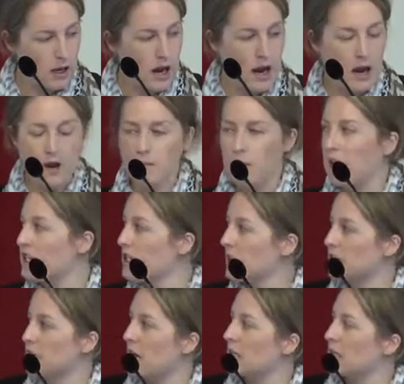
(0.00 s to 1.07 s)
And
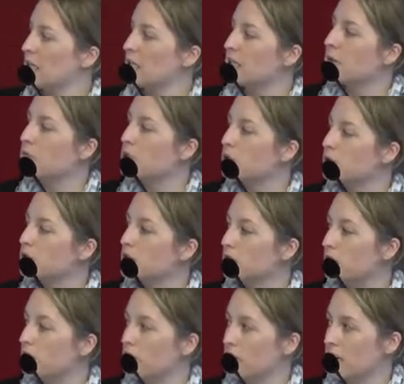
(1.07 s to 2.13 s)
just lastly, some tools that
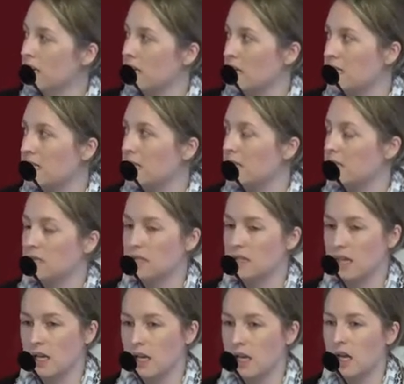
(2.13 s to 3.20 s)
are already in existence
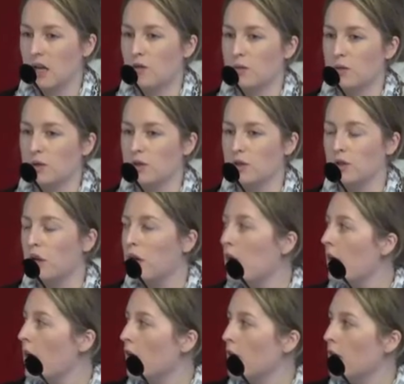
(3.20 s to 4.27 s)
that can help you.
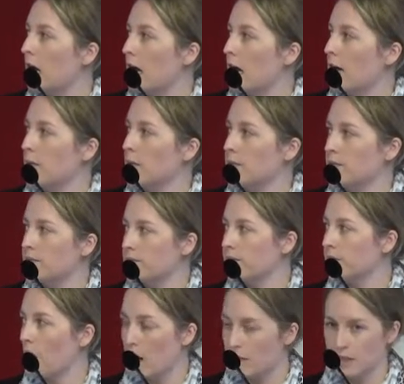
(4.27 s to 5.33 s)

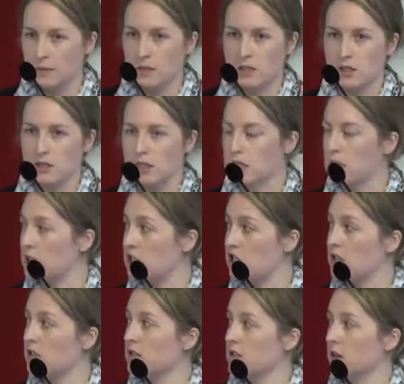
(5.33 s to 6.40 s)
I'm a specialist
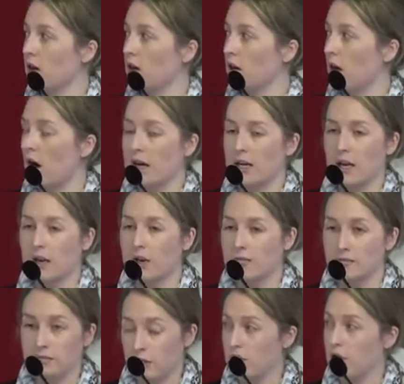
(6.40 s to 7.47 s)
clinician, so I
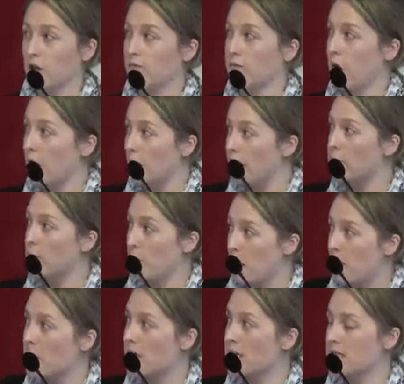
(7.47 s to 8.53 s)
can't, I
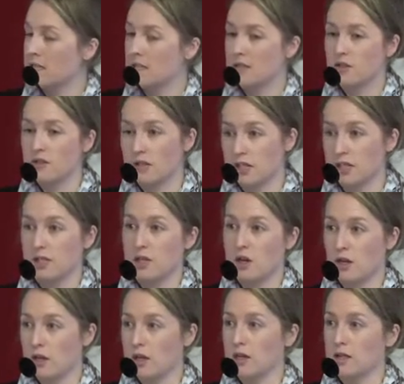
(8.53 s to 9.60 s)
remember these things because this is the
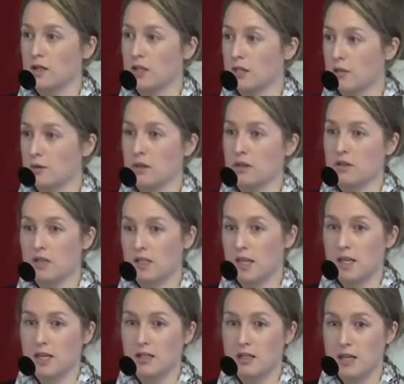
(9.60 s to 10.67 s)
only things I deal with on a
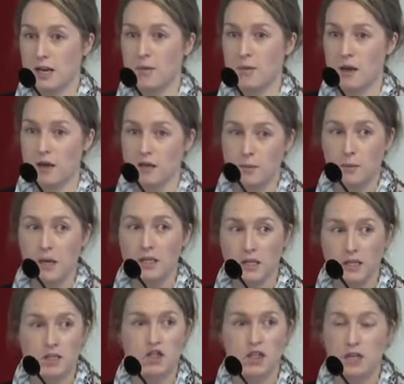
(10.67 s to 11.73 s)
day-in, day-out
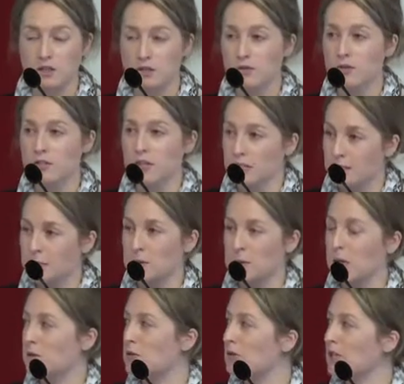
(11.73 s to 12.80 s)
basis. Genitals, that's my
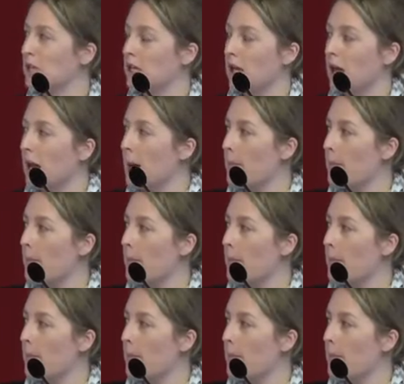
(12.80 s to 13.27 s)
specialty.